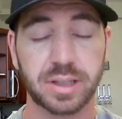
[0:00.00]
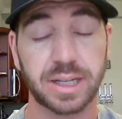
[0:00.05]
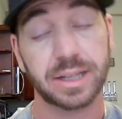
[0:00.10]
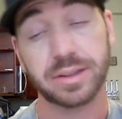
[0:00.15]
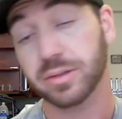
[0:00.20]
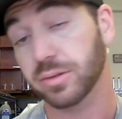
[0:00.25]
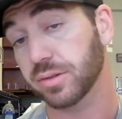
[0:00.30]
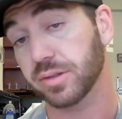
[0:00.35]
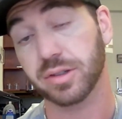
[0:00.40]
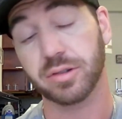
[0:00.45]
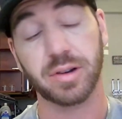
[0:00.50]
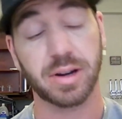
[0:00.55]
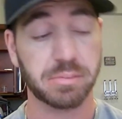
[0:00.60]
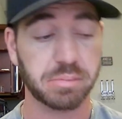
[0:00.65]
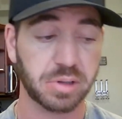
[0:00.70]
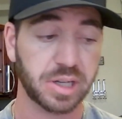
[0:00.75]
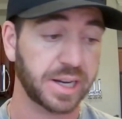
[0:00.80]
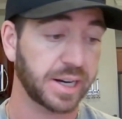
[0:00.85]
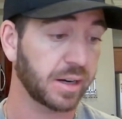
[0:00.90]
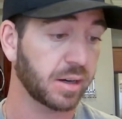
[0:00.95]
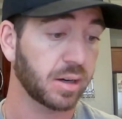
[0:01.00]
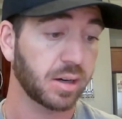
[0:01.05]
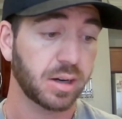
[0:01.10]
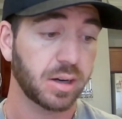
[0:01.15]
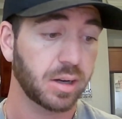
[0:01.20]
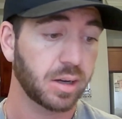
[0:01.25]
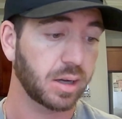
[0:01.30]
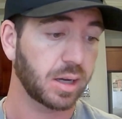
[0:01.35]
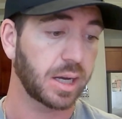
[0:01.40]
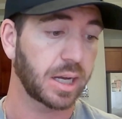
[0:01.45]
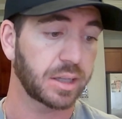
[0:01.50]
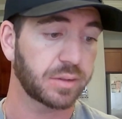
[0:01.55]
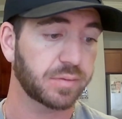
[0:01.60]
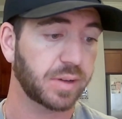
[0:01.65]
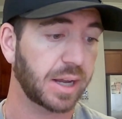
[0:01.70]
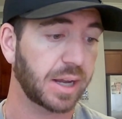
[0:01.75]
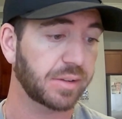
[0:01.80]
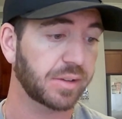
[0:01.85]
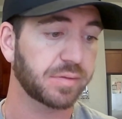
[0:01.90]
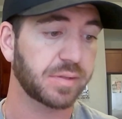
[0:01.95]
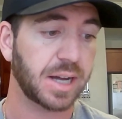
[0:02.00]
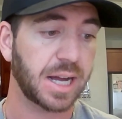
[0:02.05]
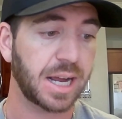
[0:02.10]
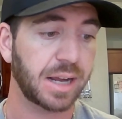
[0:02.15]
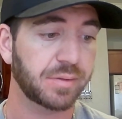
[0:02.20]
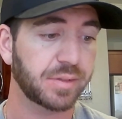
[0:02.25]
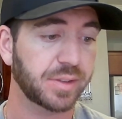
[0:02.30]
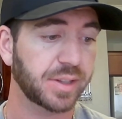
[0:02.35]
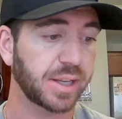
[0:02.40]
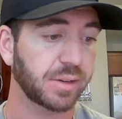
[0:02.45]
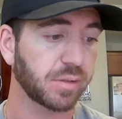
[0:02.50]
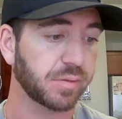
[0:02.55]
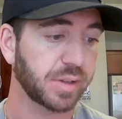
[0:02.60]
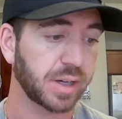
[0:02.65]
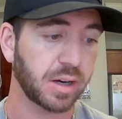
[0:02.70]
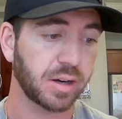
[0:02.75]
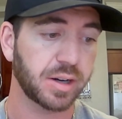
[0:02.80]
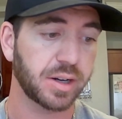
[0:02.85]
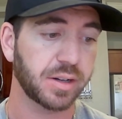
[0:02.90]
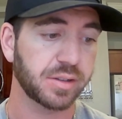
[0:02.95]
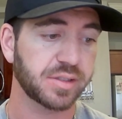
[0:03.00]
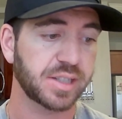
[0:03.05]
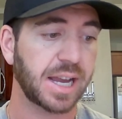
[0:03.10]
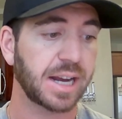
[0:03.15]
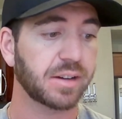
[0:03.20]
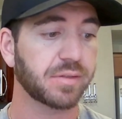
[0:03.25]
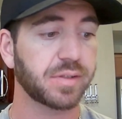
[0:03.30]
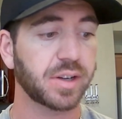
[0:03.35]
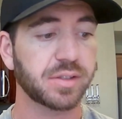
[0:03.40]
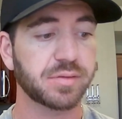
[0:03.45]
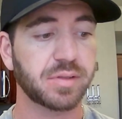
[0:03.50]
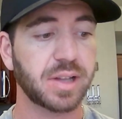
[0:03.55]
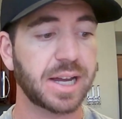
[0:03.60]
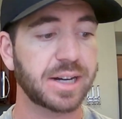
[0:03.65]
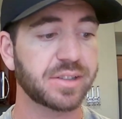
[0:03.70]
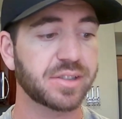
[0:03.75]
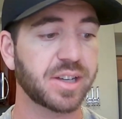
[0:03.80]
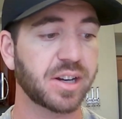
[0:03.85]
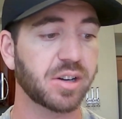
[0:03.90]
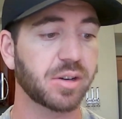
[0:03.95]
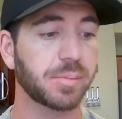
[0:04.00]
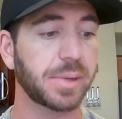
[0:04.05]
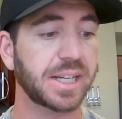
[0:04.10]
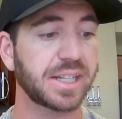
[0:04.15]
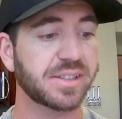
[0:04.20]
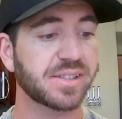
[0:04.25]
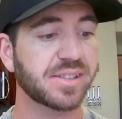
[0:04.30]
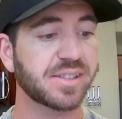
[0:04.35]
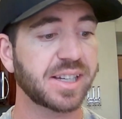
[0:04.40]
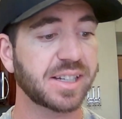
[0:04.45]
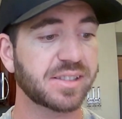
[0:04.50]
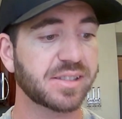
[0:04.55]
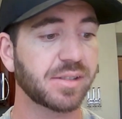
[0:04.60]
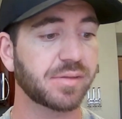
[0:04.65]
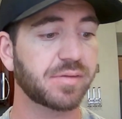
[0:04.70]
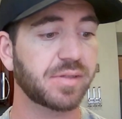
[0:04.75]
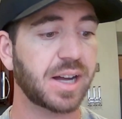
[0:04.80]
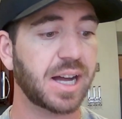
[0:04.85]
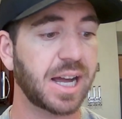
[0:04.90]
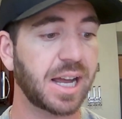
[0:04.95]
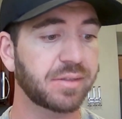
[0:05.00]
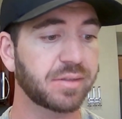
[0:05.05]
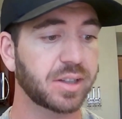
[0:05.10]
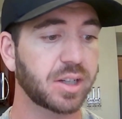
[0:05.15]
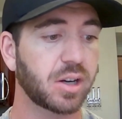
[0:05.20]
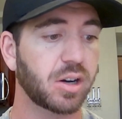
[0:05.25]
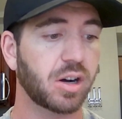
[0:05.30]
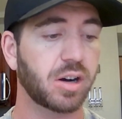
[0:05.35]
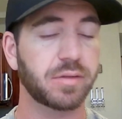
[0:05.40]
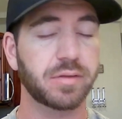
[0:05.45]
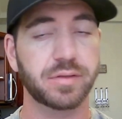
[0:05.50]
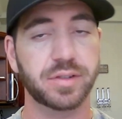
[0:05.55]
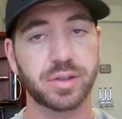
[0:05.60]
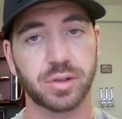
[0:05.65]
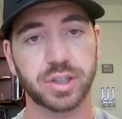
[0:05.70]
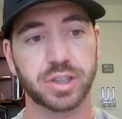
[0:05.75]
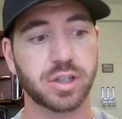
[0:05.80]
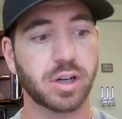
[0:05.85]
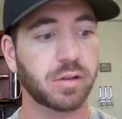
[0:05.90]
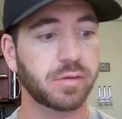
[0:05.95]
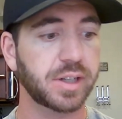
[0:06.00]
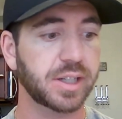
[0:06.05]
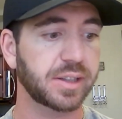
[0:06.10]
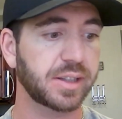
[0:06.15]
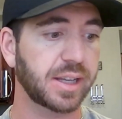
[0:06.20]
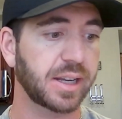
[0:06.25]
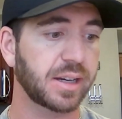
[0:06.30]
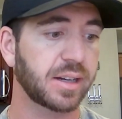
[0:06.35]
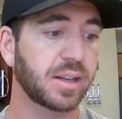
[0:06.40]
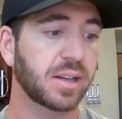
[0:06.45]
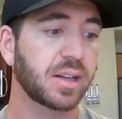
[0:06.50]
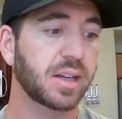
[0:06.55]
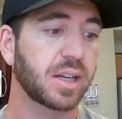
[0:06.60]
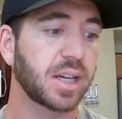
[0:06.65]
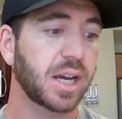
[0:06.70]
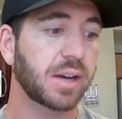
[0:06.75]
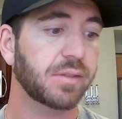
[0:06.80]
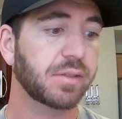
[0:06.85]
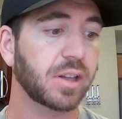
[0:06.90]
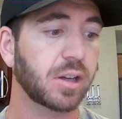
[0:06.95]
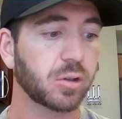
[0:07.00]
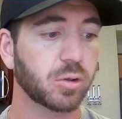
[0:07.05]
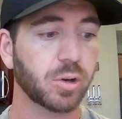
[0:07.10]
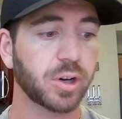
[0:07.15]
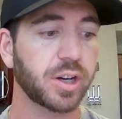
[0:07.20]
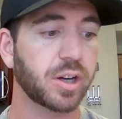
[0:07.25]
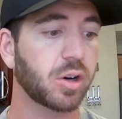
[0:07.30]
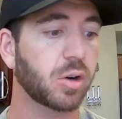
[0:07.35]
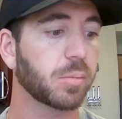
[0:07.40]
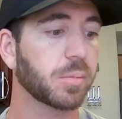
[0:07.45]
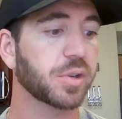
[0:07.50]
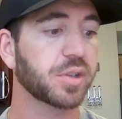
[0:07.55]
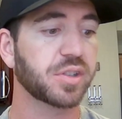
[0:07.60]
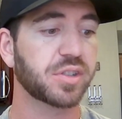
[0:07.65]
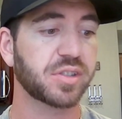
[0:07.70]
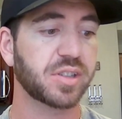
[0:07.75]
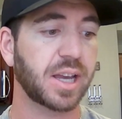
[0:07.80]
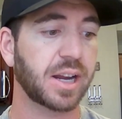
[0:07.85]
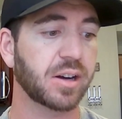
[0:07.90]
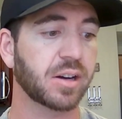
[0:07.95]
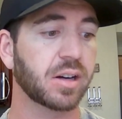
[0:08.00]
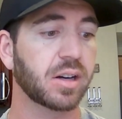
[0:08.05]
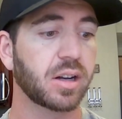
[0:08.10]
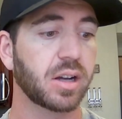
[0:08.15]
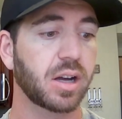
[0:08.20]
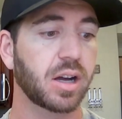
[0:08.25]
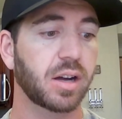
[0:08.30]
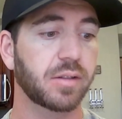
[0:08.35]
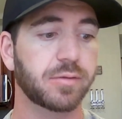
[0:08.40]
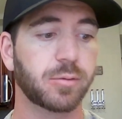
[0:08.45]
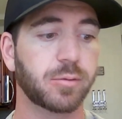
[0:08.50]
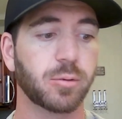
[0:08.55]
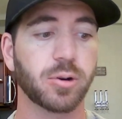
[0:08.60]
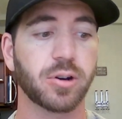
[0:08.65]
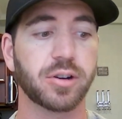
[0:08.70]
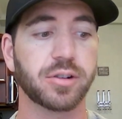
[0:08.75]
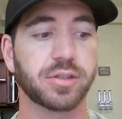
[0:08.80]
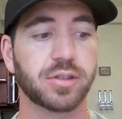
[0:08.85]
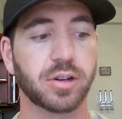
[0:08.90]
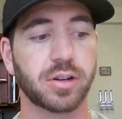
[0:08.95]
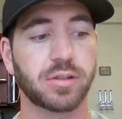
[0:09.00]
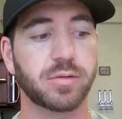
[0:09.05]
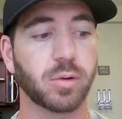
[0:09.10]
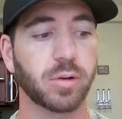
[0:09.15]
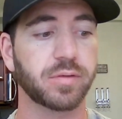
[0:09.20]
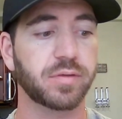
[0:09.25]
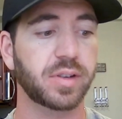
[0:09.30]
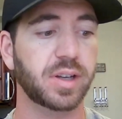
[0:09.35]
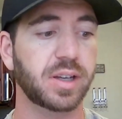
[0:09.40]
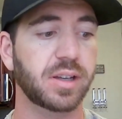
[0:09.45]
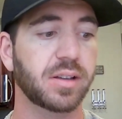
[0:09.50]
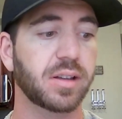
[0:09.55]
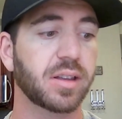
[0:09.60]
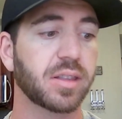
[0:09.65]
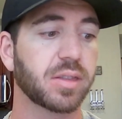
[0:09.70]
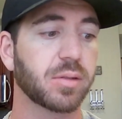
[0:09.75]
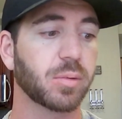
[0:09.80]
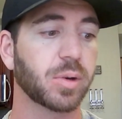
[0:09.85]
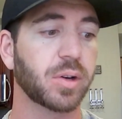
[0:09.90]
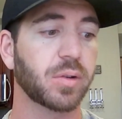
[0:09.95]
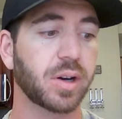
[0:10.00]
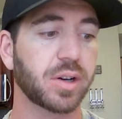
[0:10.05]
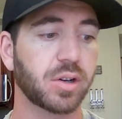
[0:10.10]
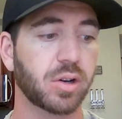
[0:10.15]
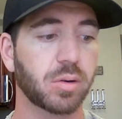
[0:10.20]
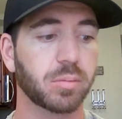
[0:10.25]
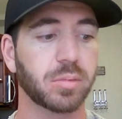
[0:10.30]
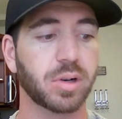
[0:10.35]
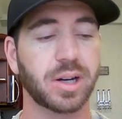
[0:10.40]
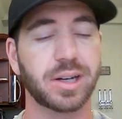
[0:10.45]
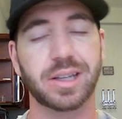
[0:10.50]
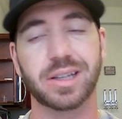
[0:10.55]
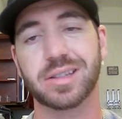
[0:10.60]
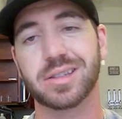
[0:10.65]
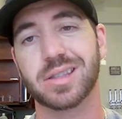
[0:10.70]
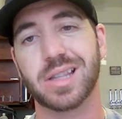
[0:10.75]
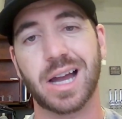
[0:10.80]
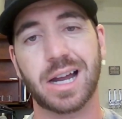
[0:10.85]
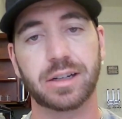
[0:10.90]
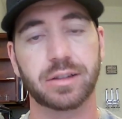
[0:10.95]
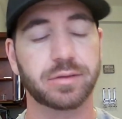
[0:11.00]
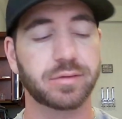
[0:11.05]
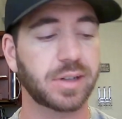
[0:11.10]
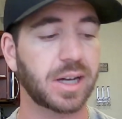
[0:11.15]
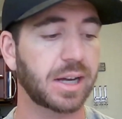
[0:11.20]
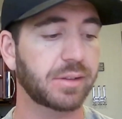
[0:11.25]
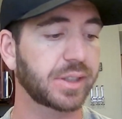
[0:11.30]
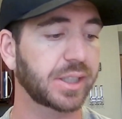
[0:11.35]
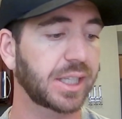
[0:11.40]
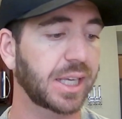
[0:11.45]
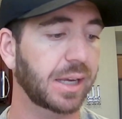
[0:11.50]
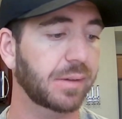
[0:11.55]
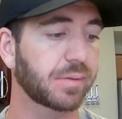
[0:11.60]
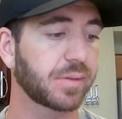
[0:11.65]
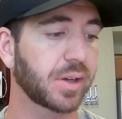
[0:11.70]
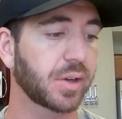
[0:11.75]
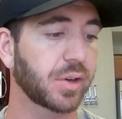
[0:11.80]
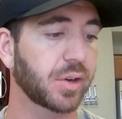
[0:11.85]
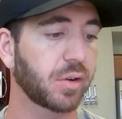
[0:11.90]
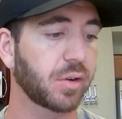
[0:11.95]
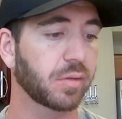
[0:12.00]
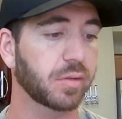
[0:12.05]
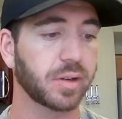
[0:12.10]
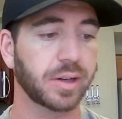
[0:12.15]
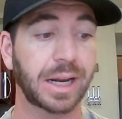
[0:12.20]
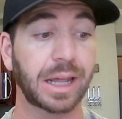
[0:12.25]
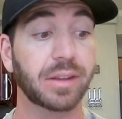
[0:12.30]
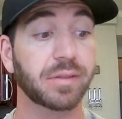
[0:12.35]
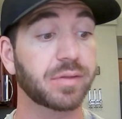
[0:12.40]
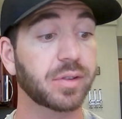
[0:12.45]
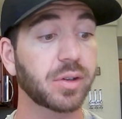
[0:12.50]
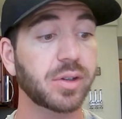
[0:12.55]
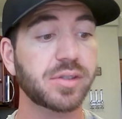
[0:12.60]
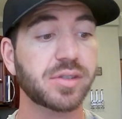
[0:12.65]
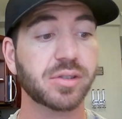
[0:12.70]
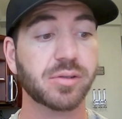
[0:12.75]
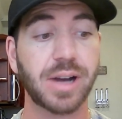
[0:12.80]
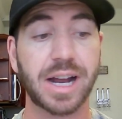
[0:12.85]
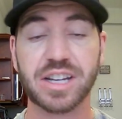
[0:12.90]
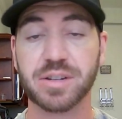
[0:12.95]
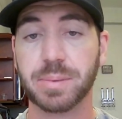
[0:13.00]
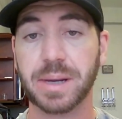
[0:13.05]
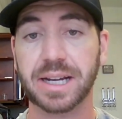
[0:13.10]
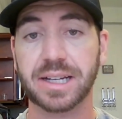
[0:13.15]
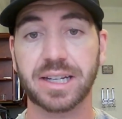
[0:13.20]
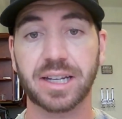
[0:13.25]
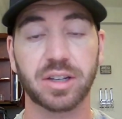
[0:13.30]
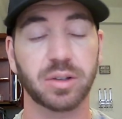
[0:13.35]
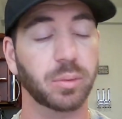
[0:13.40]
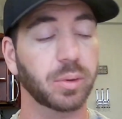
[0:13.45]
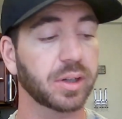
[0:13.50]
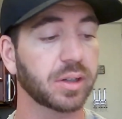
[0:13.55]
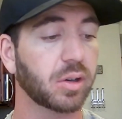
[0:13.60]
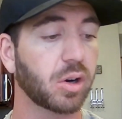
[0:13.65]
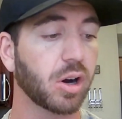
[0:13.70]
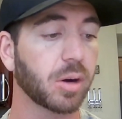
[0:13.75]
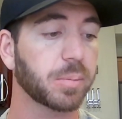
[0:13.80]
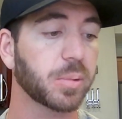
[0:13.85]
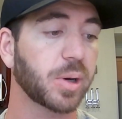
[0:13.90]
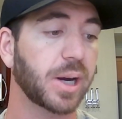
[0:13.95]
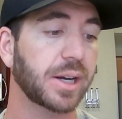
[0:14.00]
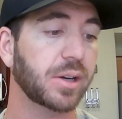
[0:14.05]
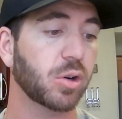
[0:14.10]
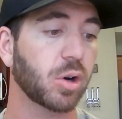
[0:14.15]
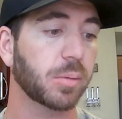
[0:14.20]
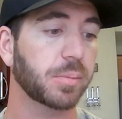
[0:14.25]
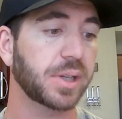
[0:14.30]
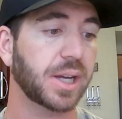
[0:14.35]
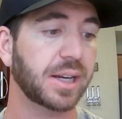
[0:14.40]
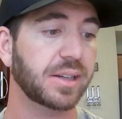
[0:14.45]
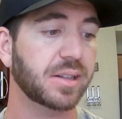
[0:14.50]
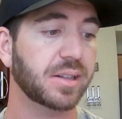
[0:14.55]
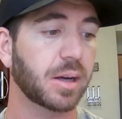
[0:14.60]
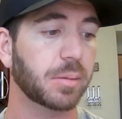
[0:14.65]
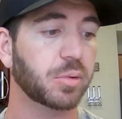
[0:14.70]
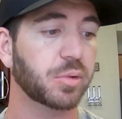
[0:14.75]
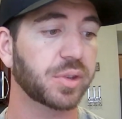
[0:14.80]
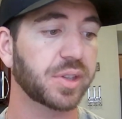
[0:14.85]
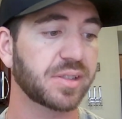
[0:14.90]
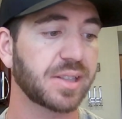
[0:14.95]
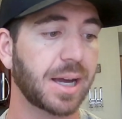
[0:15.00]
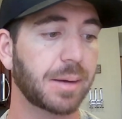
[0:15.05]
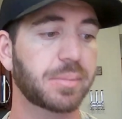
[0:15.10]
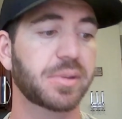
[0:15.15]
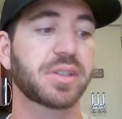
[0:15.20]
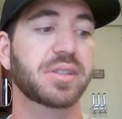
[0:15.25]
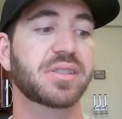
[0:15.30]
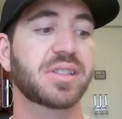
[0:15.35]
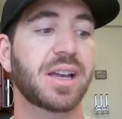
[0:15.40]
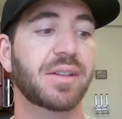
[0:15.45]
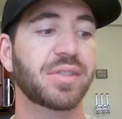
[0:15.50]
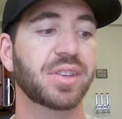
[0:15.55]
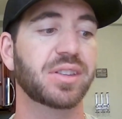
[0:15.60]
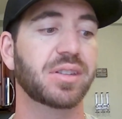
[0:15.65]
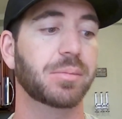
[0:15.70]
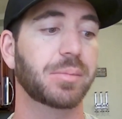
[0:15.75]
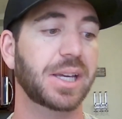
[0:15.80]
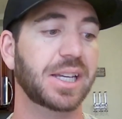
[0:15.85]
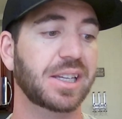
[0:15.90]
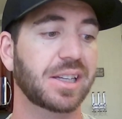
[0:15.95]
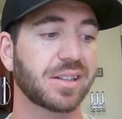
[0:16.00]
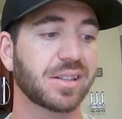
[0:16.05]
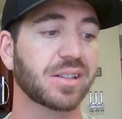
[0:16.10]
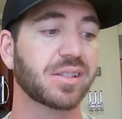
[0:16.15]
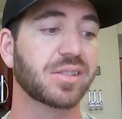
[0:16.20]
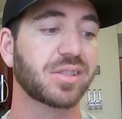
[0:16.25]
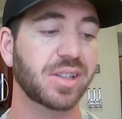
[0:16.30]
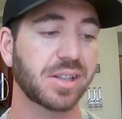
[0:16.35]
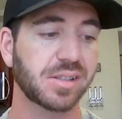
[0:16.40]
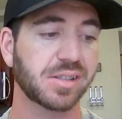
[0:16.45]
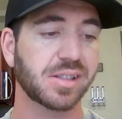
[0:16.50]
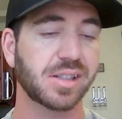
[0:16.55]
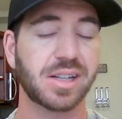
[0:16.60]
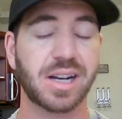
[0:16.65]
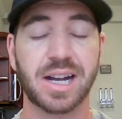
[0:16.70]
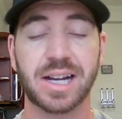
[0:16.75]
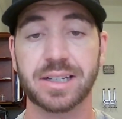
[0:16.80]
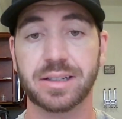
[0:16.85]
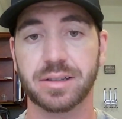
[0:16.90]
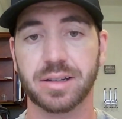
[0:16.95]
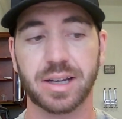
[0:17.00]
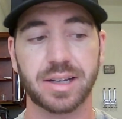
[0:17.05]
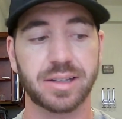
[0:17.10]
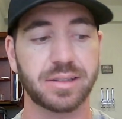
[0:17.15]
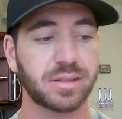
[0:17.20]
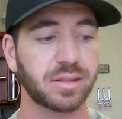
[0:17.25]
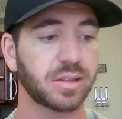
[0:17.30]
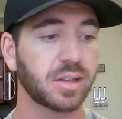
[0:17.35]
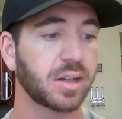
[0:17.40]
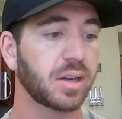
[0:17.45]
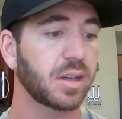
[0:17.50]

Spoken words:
That dude's a great player. 5-5, and then Rivera hit a sacrifice fly to center to make it 6-5 off of Dylan Covey. And then Evan Longoria homered to center, 434 feet, three-run home run, and it's 9-5, and the game fell over. Now the Phillies scratch back into it. Harper had an RBI double in the top of the seventh to make it 6-9. Nice.